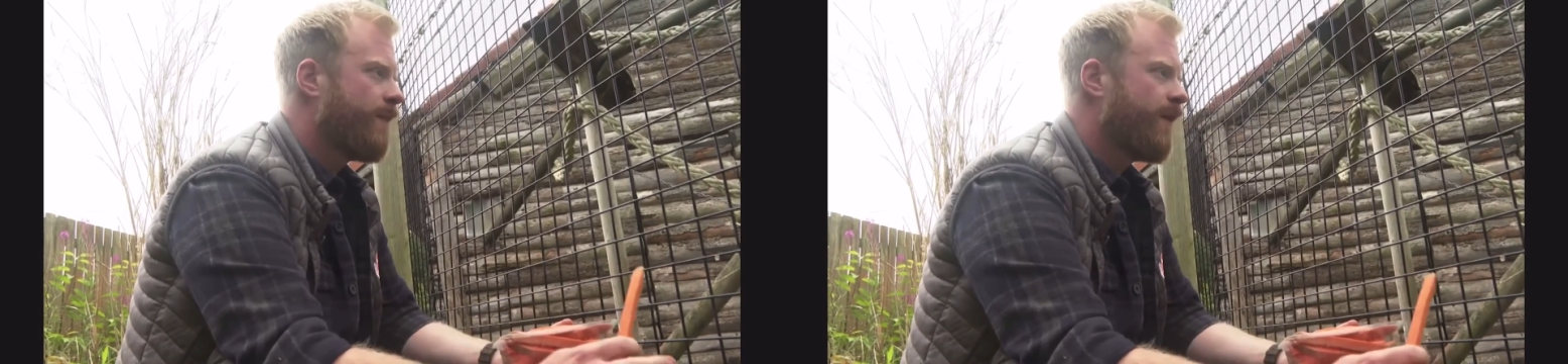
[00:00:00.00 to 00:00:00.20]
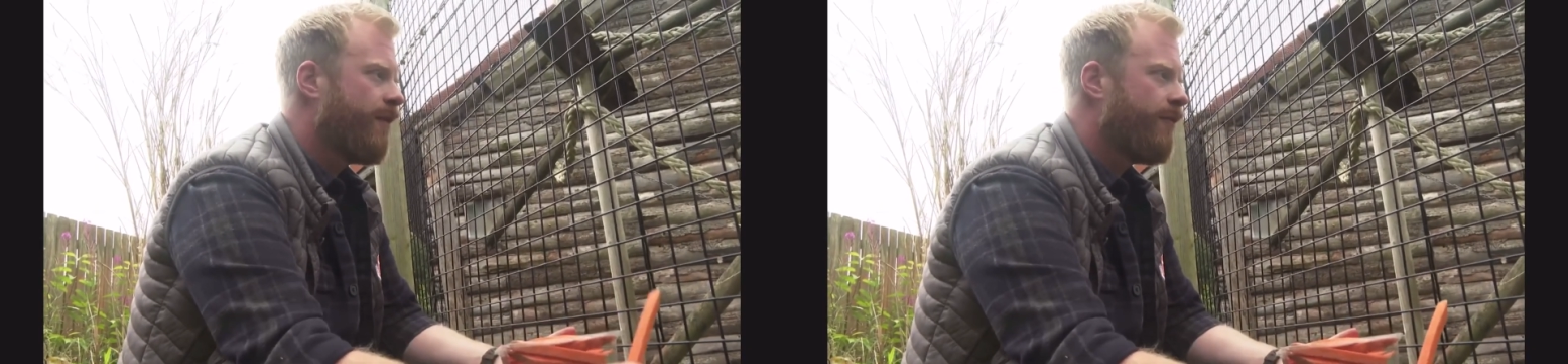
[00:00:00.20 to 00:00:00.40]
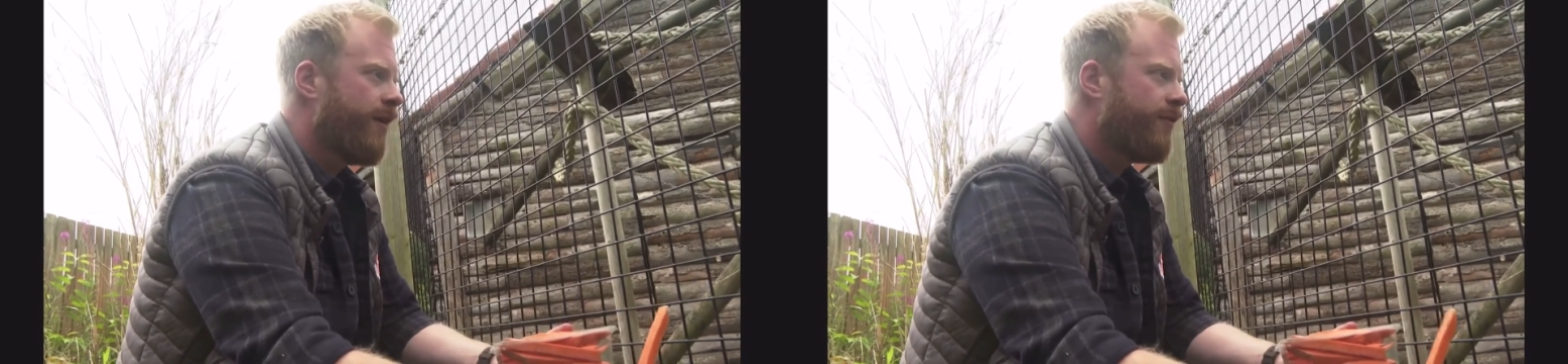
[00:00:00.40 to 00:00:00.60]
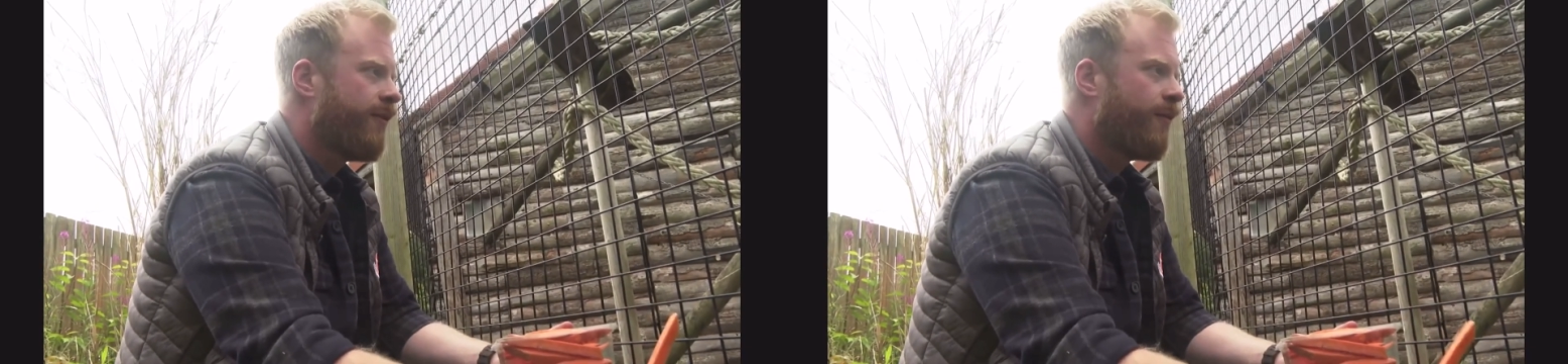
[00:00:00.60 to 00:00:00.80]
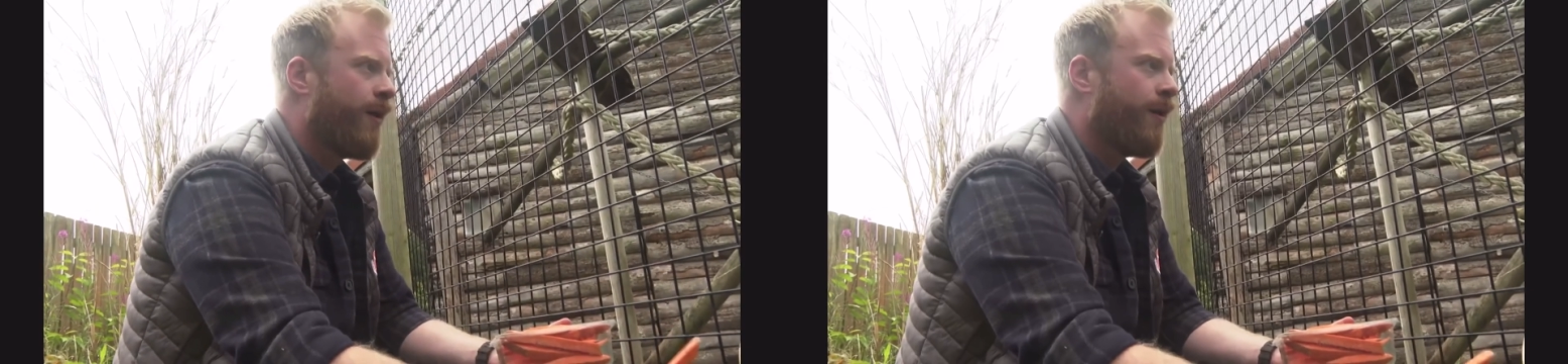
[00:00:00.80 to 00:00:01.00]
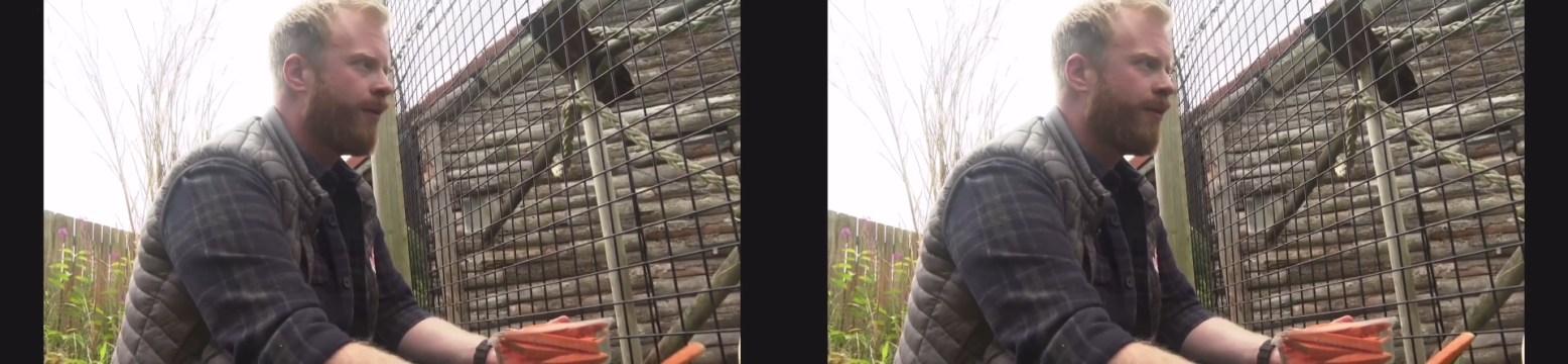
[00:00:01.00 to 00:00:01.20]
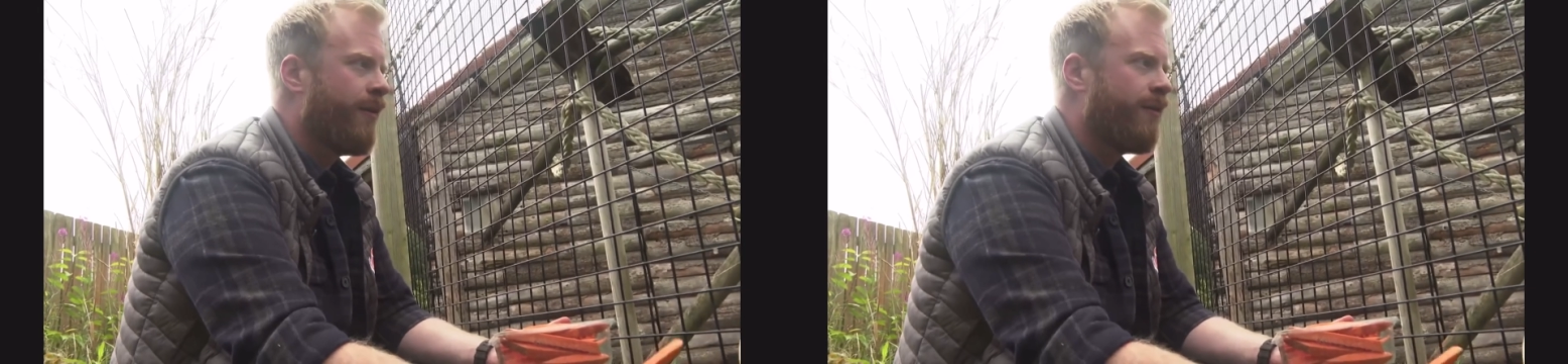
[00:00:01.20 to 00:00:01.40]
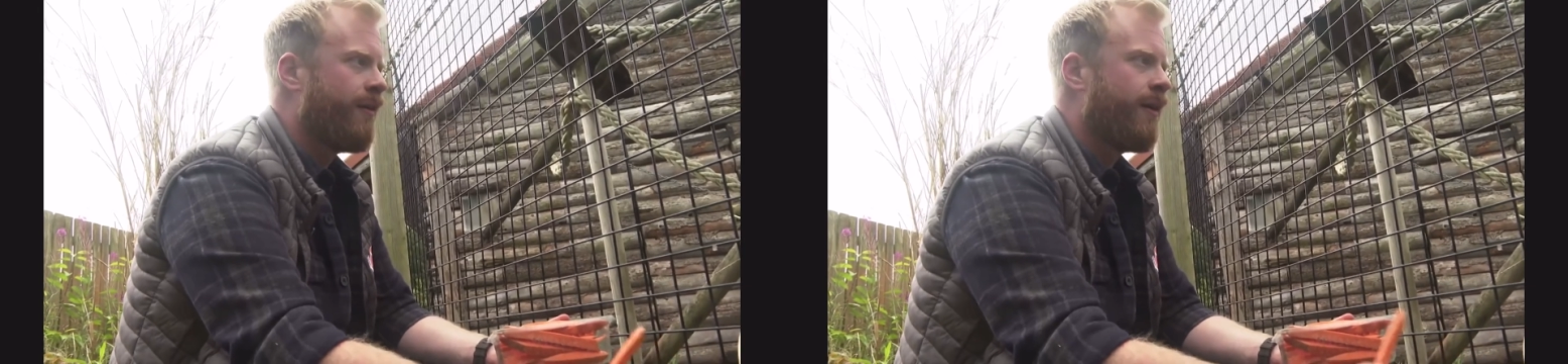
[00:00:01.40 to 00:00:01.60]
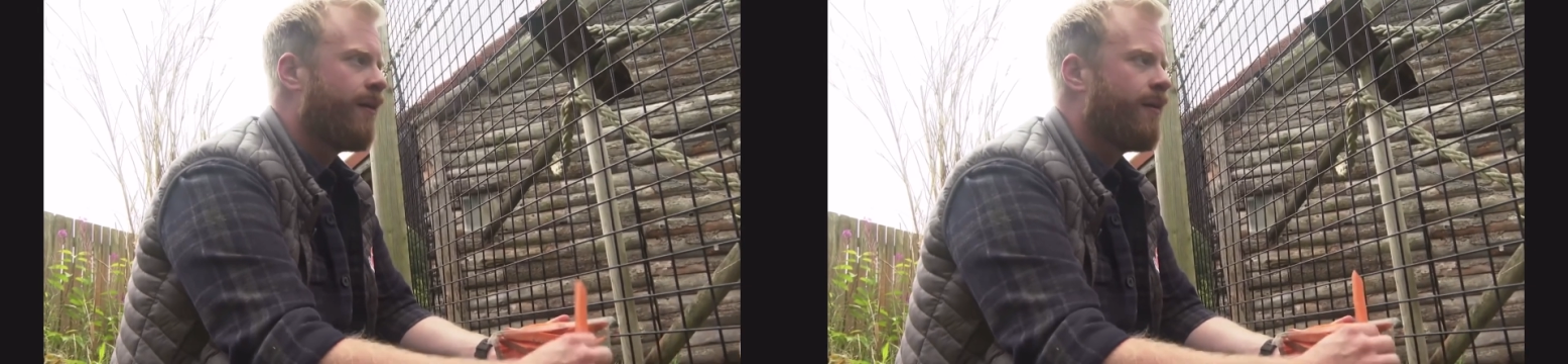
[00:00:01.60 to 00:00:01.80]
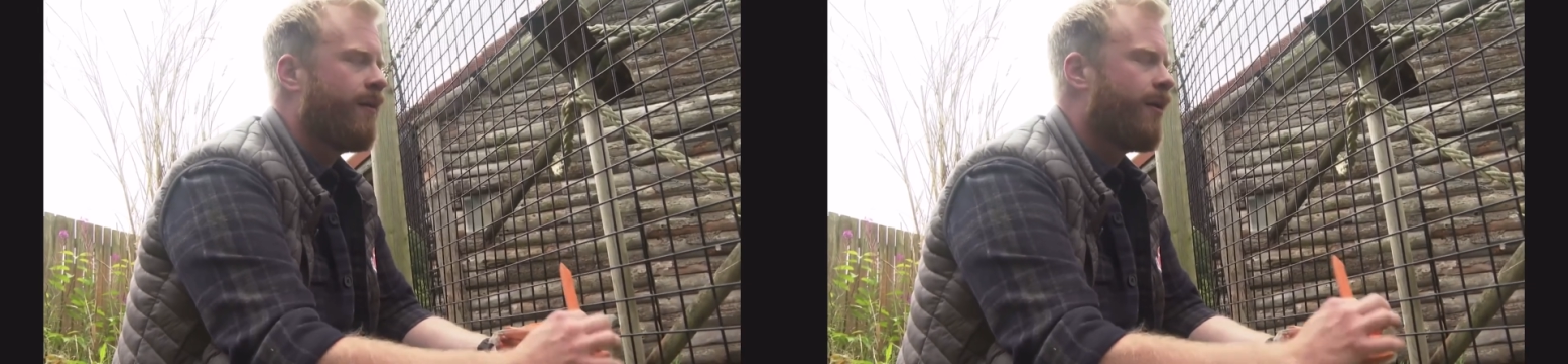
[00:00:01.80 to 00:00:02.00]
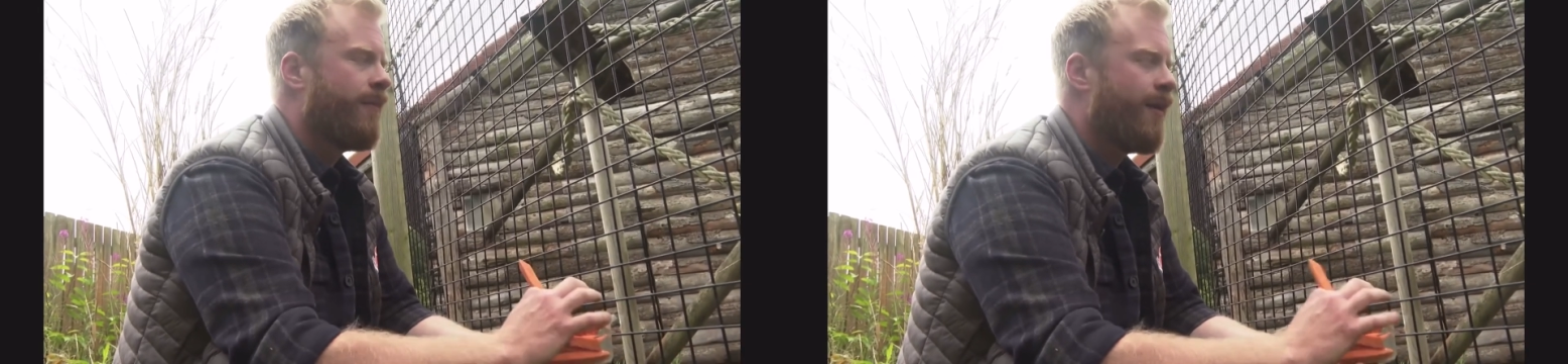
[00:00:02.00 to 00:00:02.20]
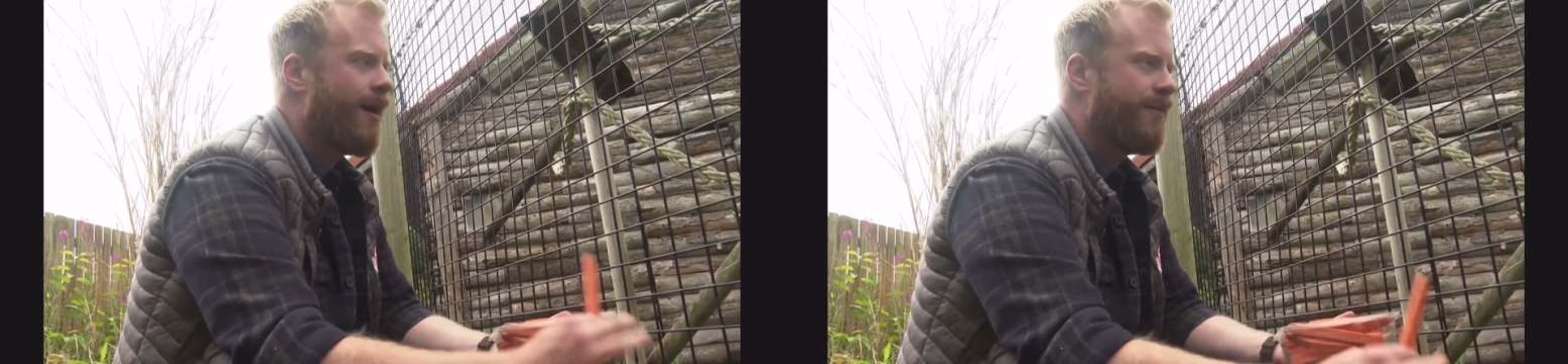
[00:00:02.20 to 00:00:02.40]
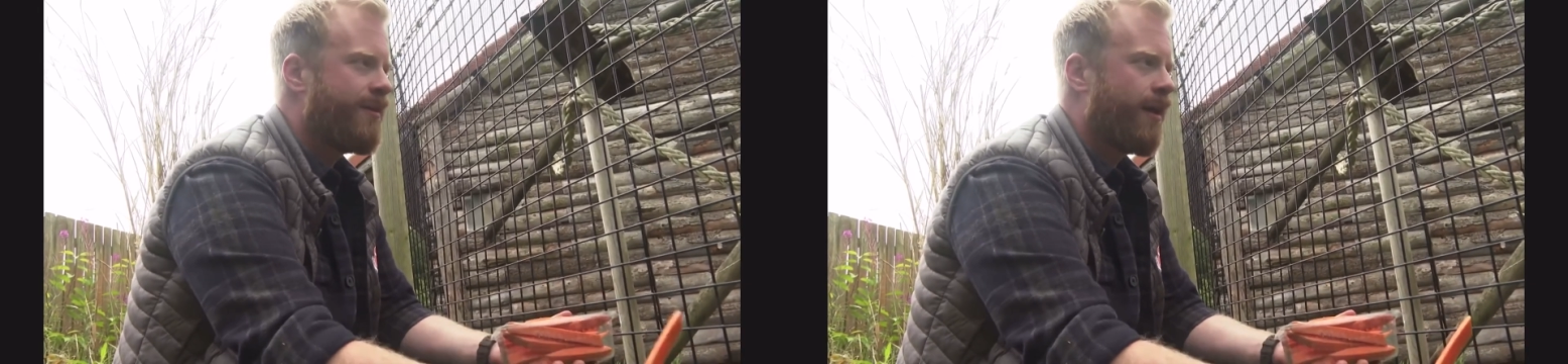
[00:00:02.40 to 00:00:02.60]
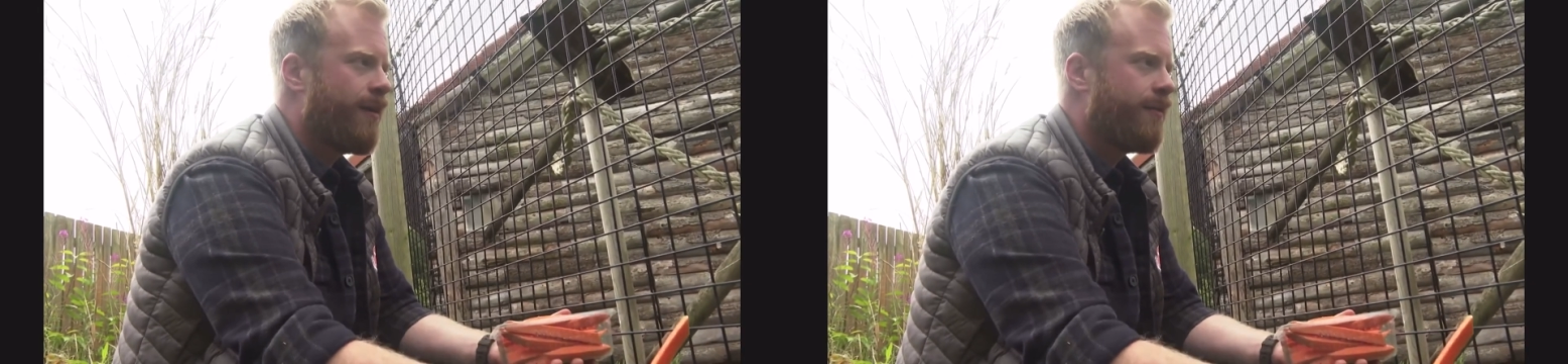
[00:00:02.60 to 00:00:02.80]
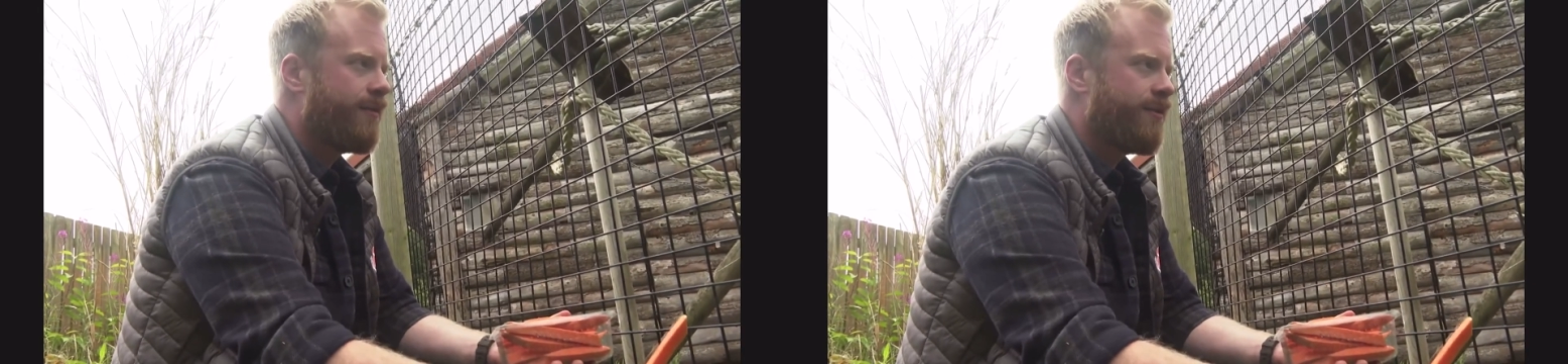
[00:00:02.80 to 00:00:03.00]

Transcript: Threats in the wild are things like habitat